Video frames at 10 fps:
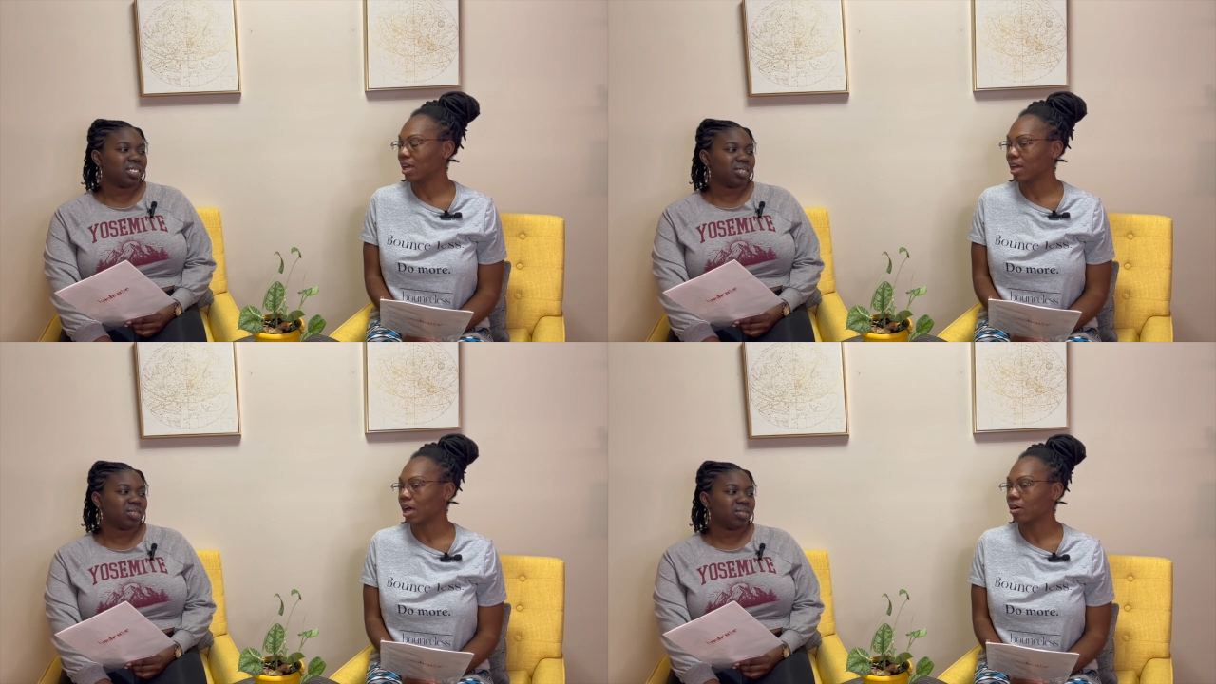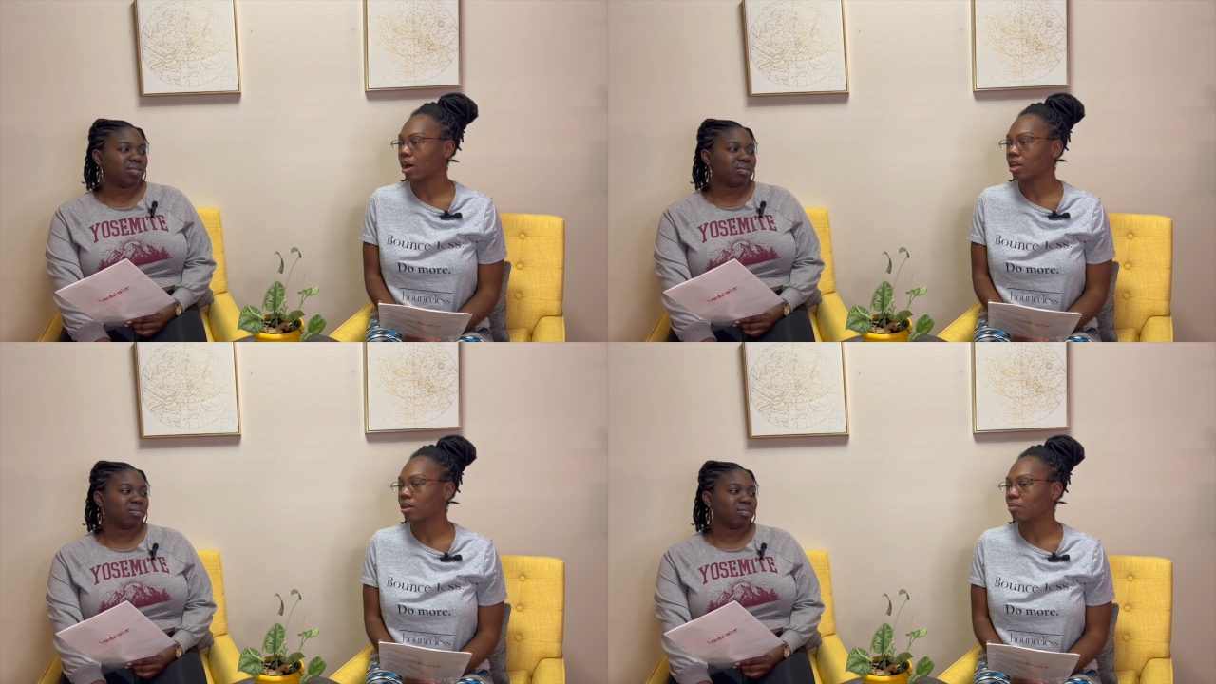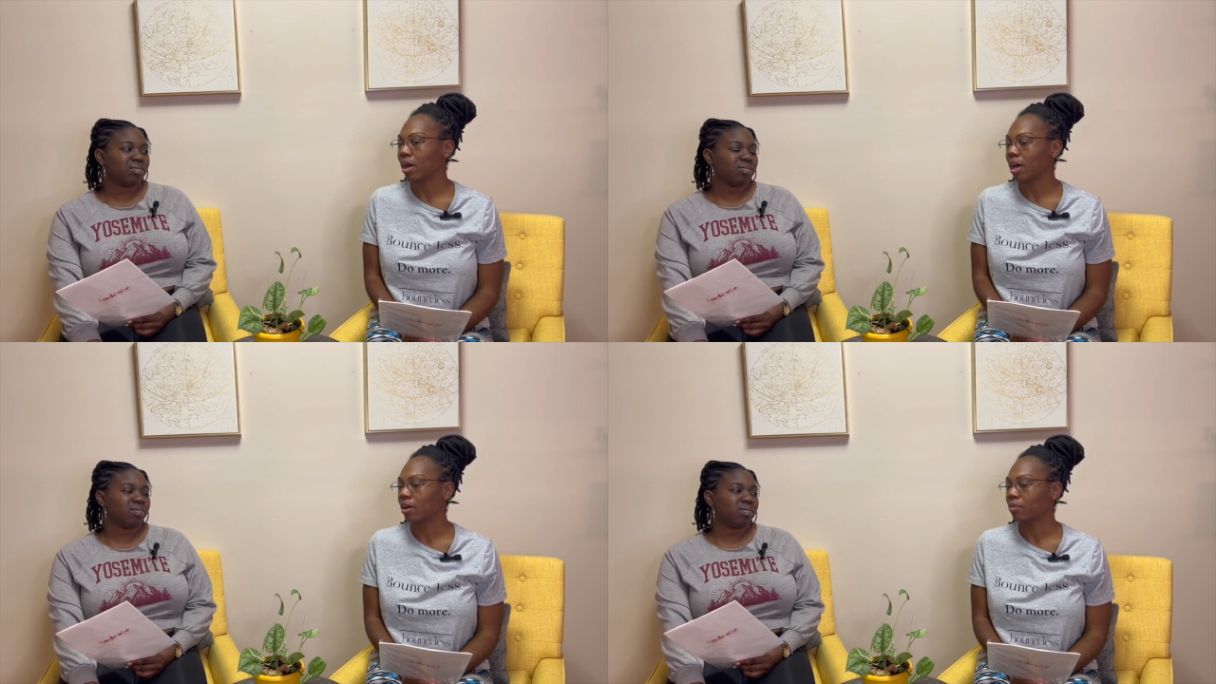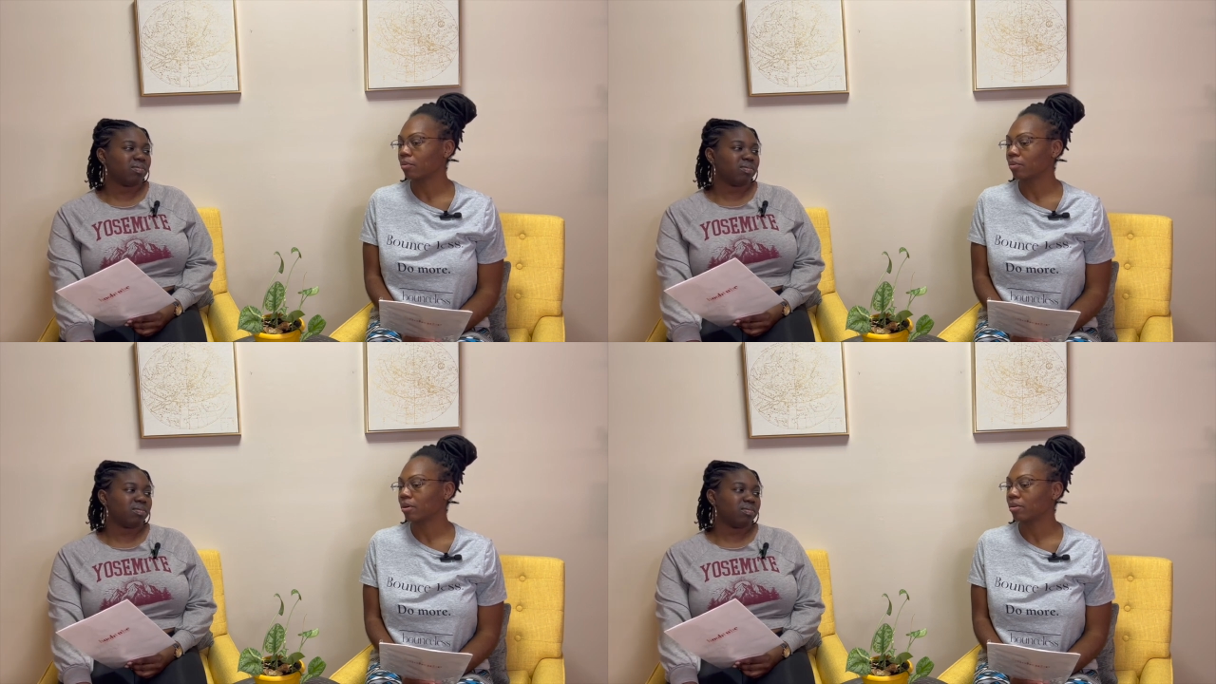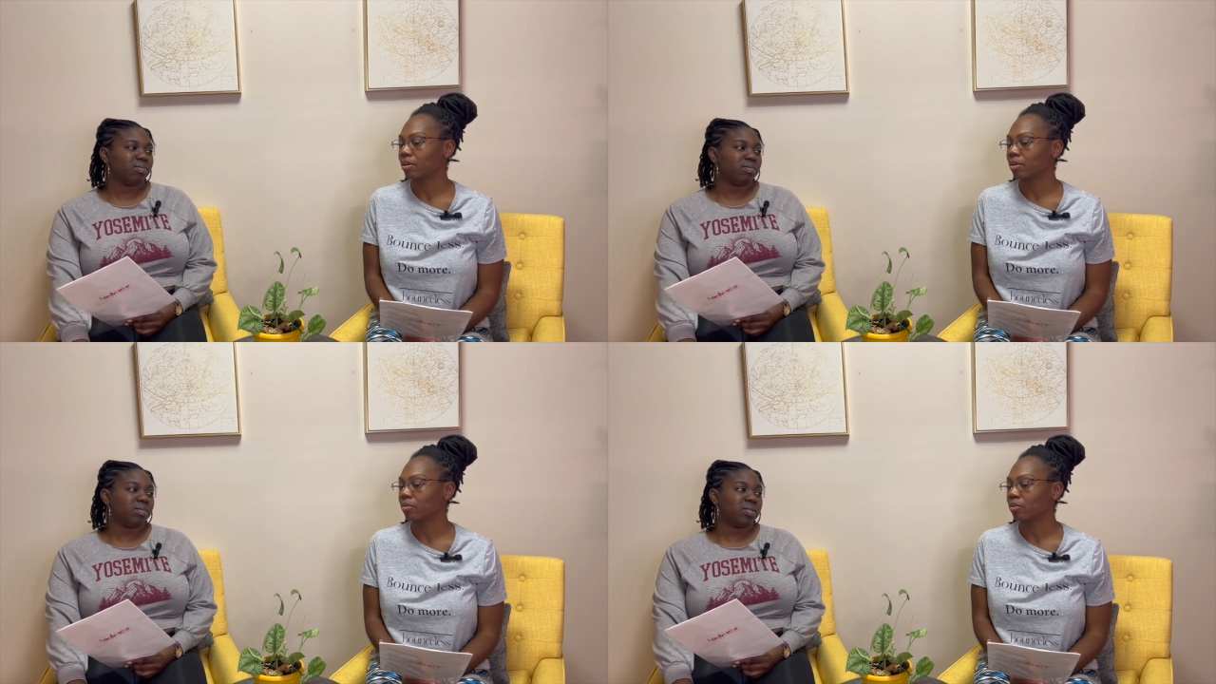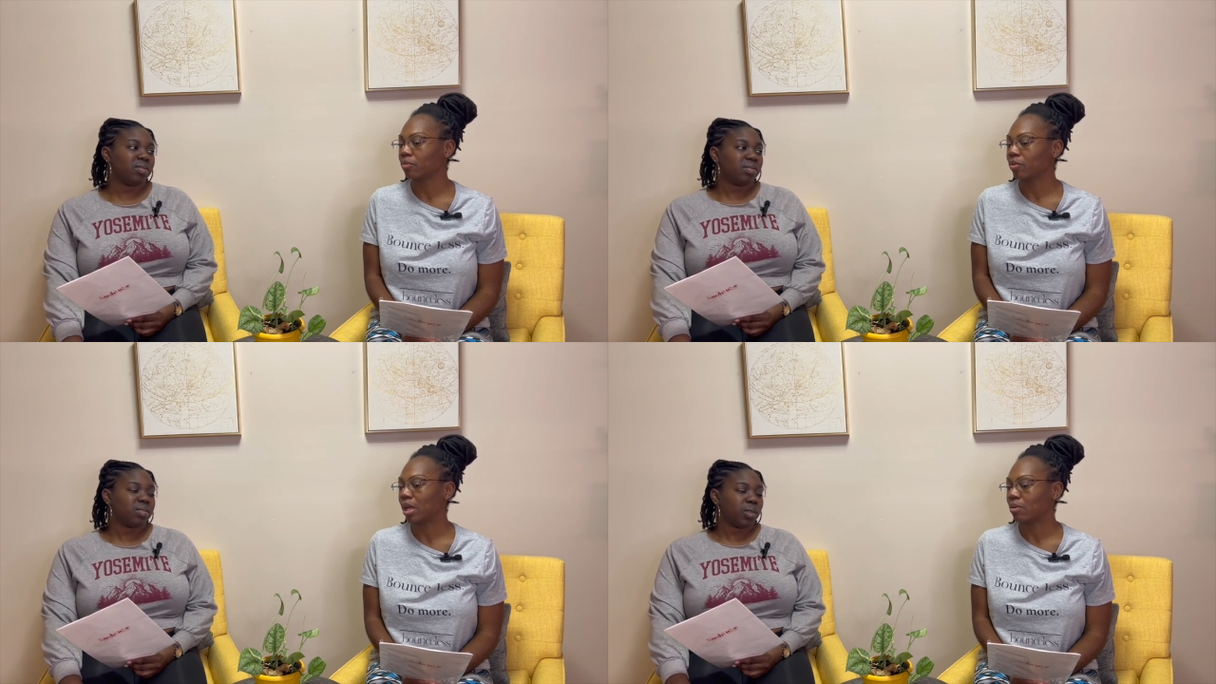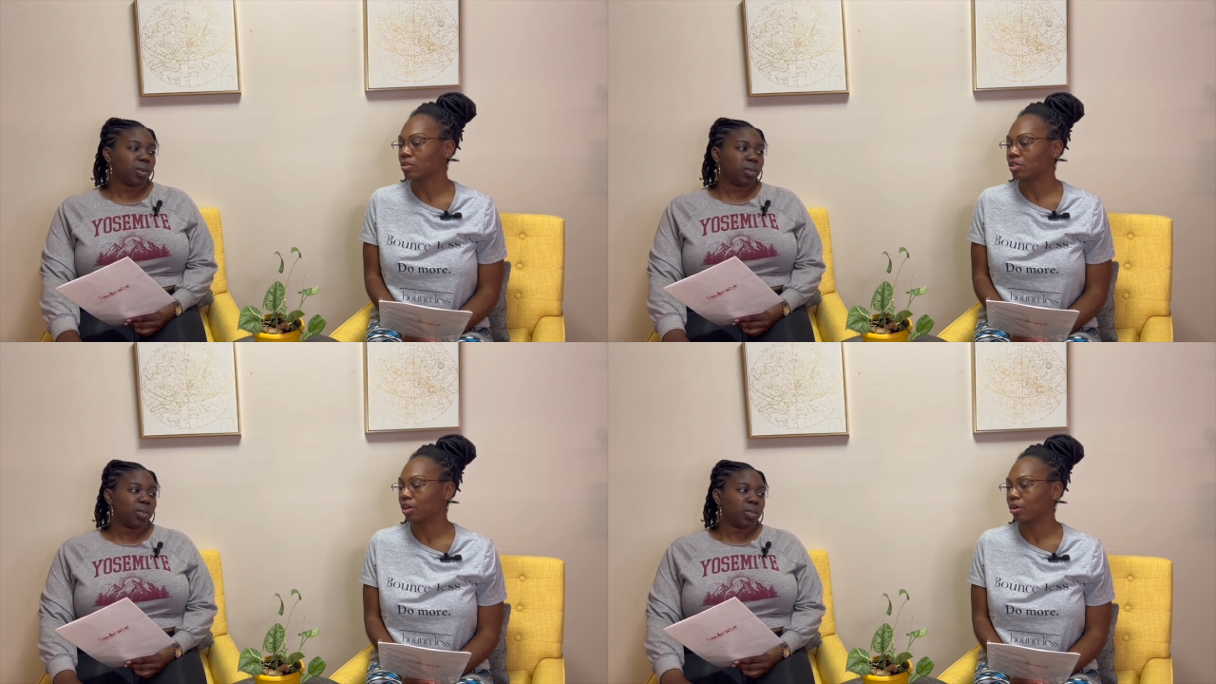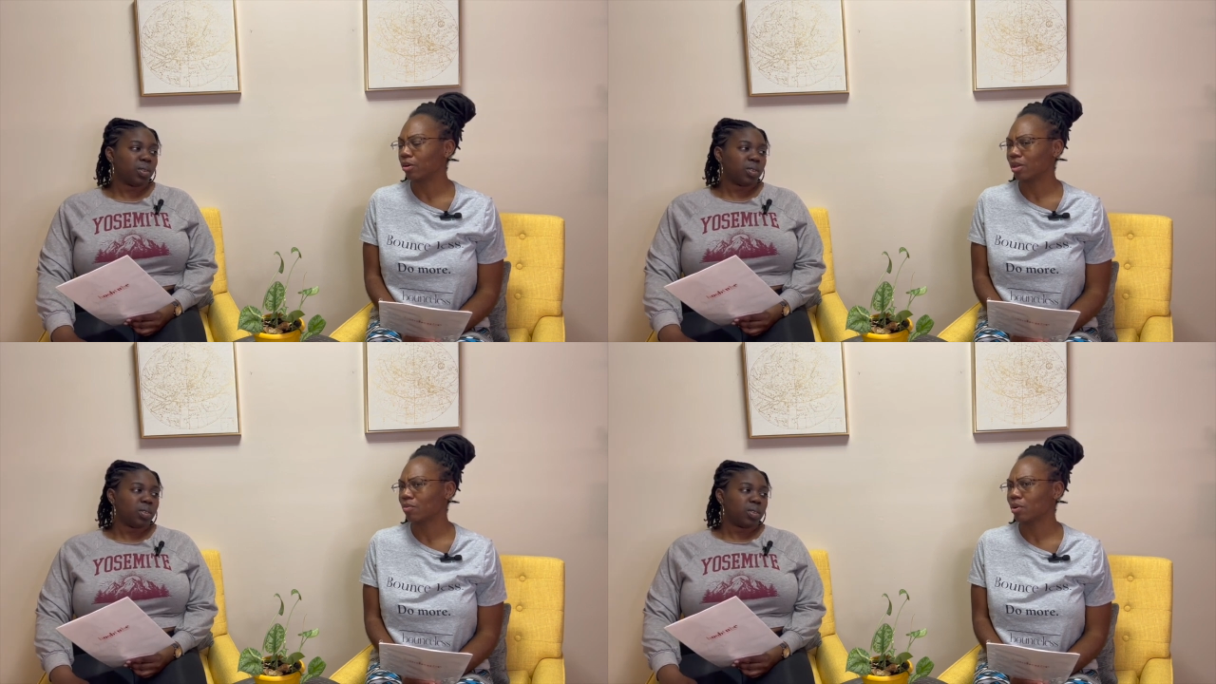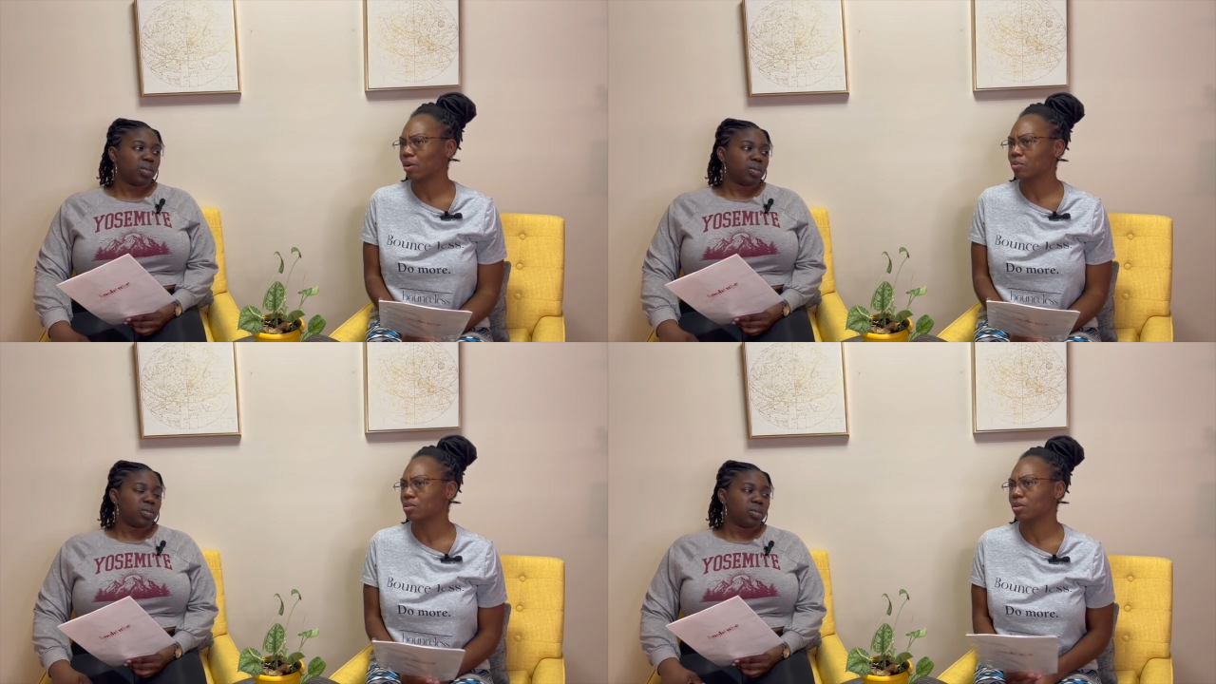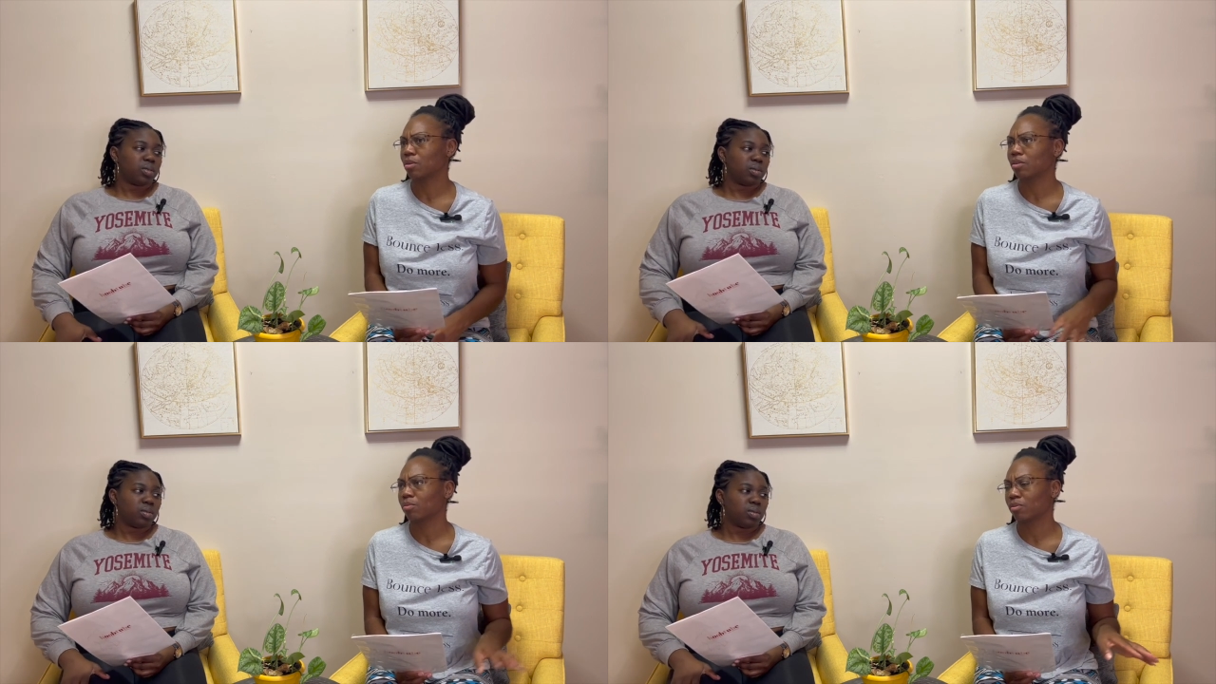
Speaker 1: I didn't mind when I was younger, even when I was early